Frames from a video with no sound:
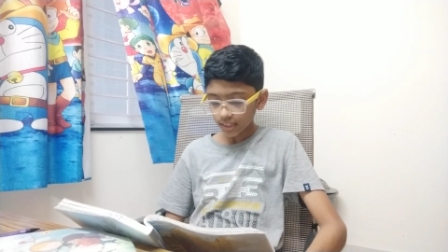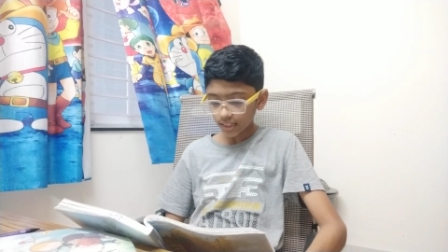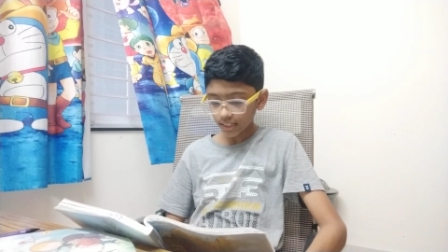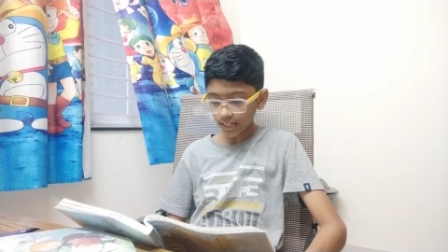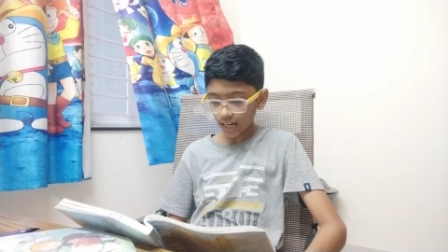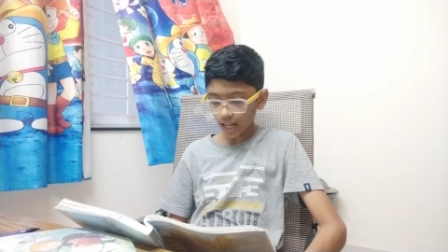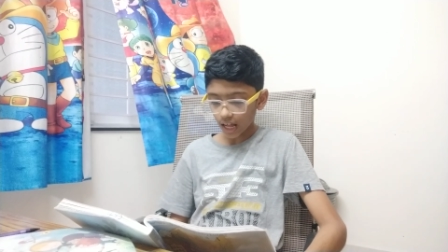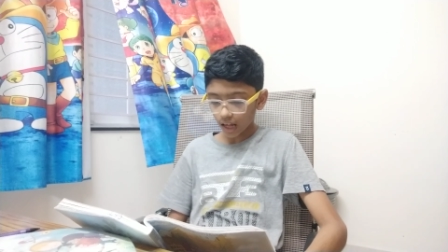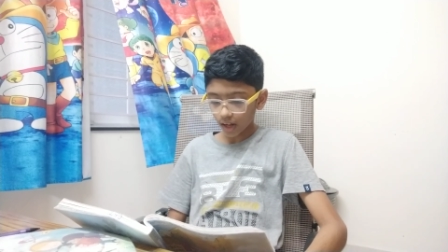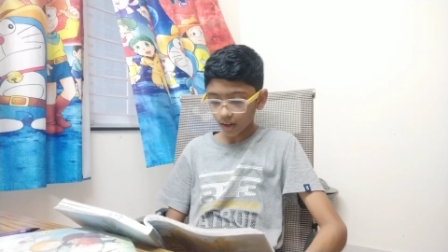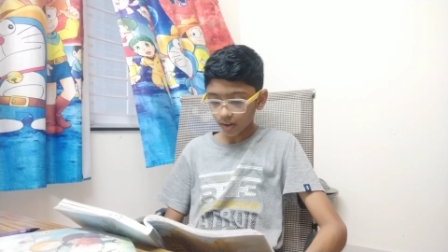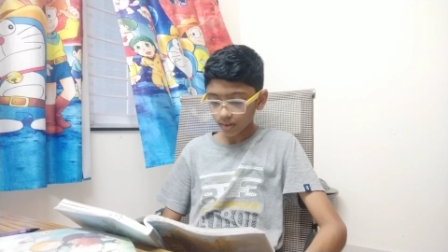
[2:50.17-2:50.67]

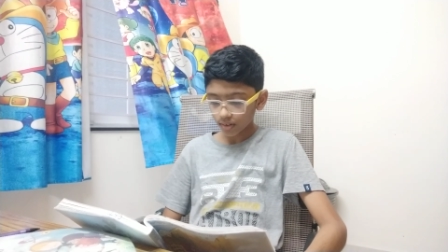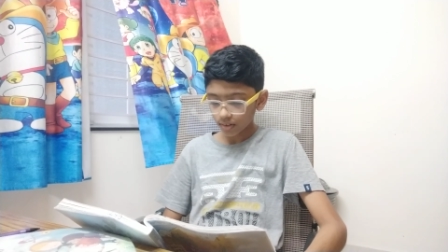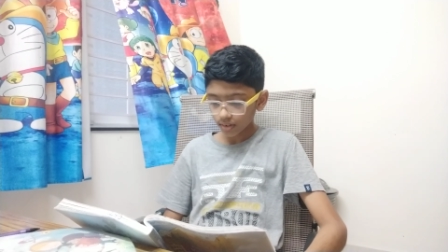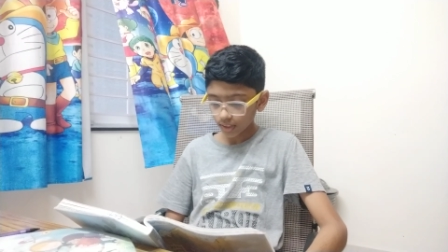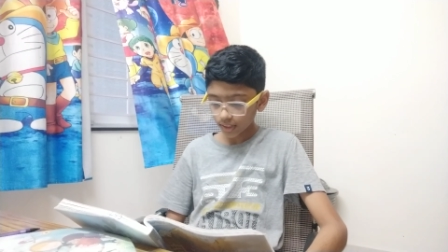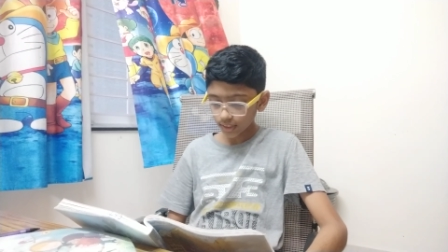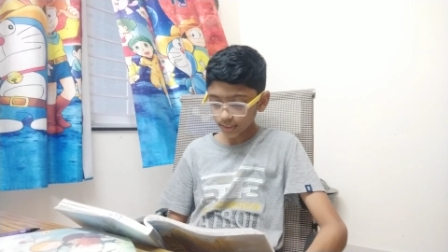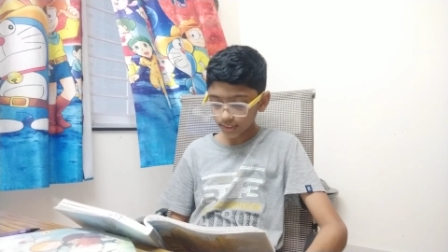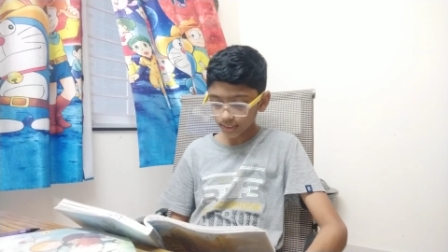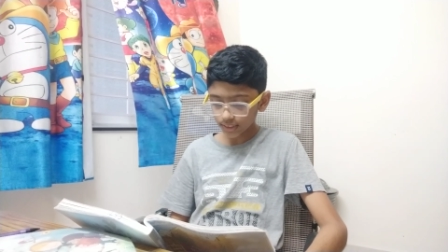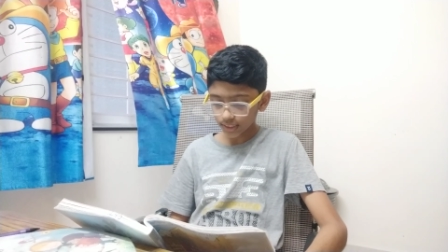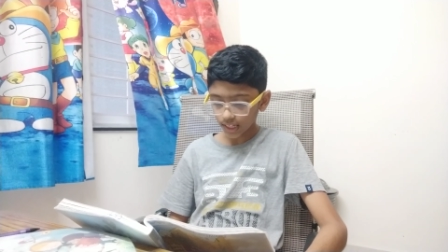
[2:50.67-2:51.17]
Now,
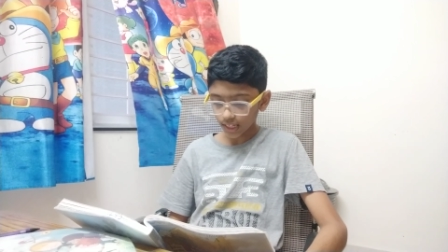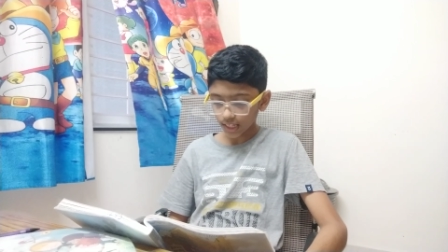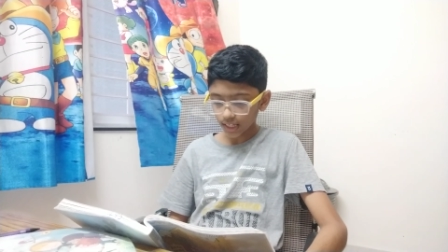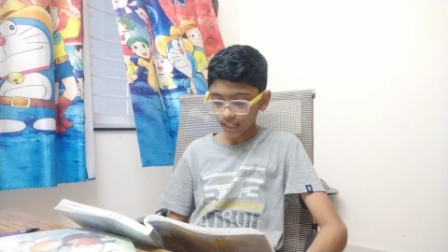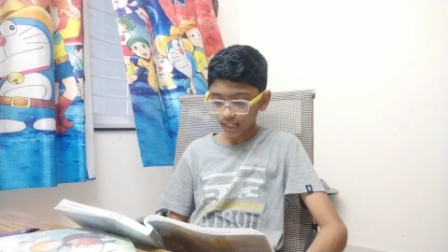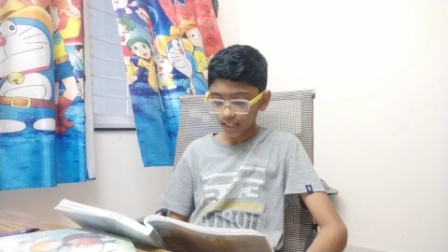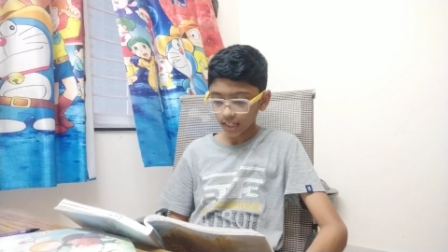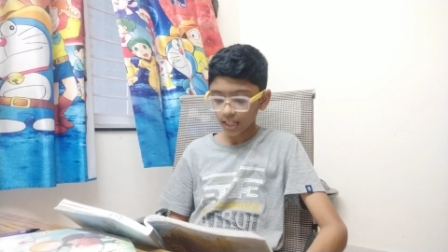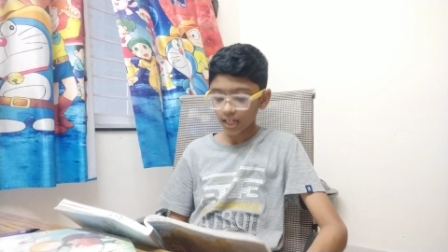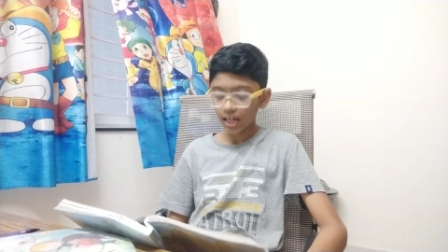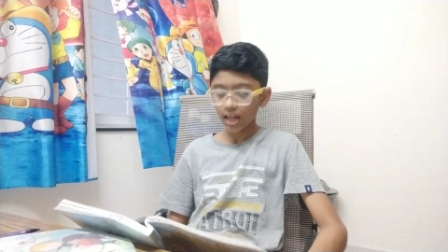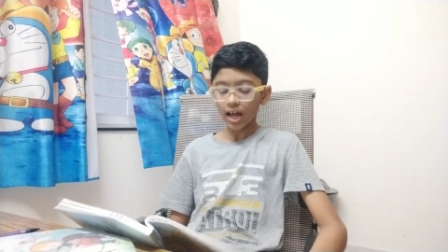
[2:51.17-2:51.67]
let's see.
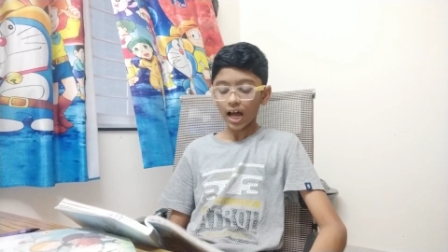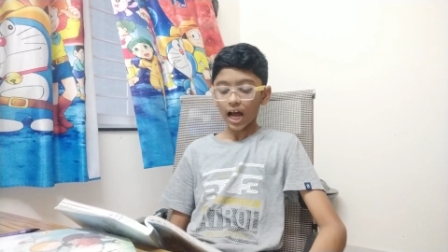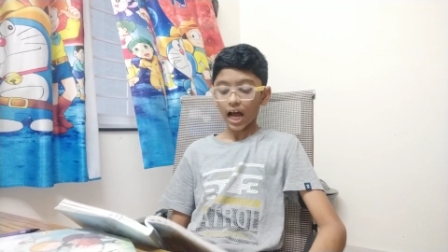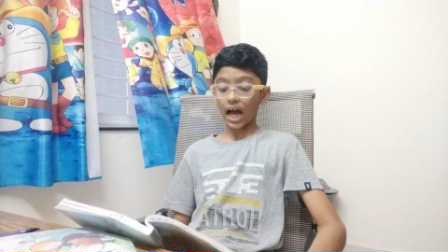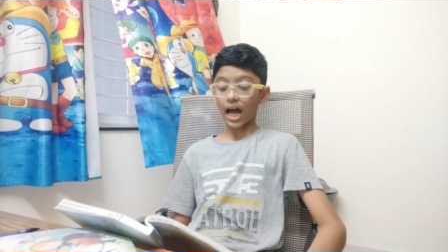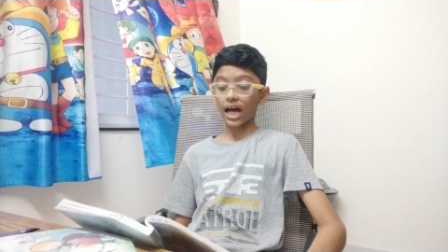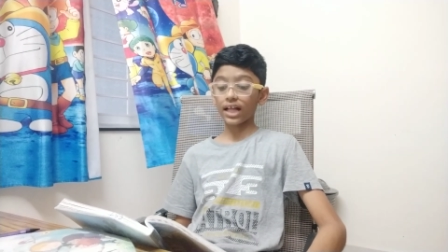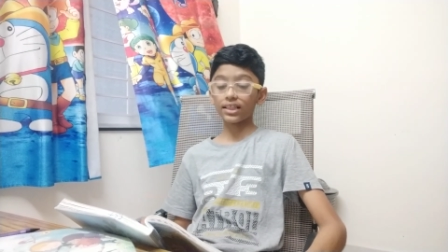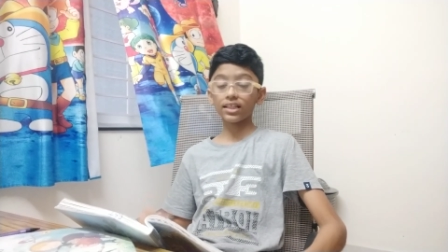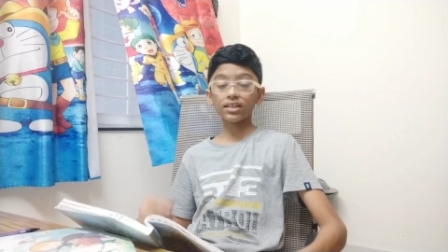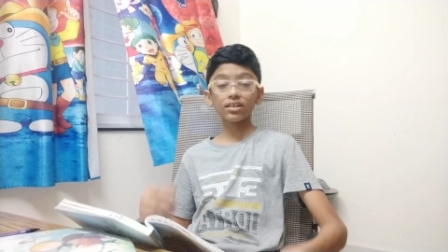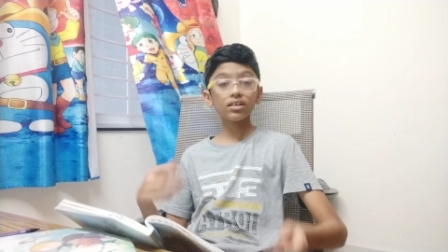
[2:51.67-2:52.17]

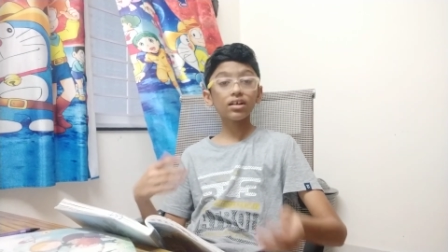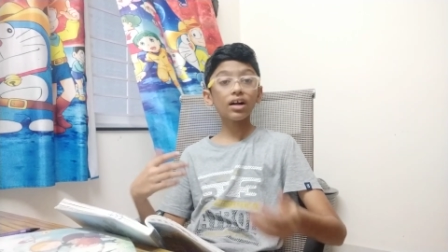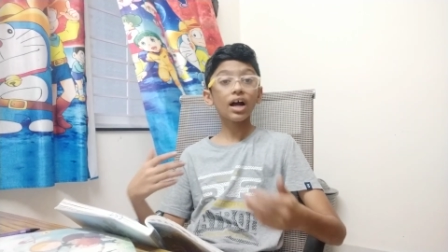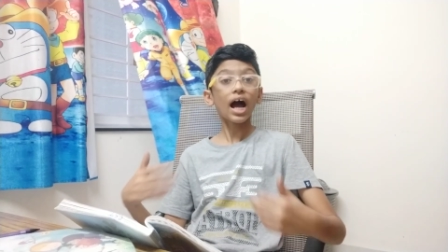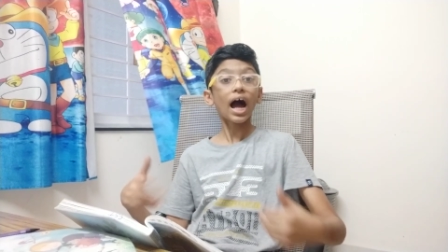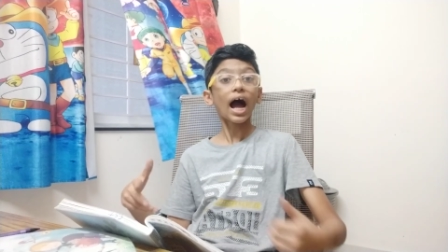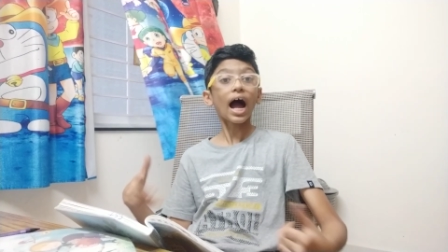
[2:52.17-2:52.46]
Other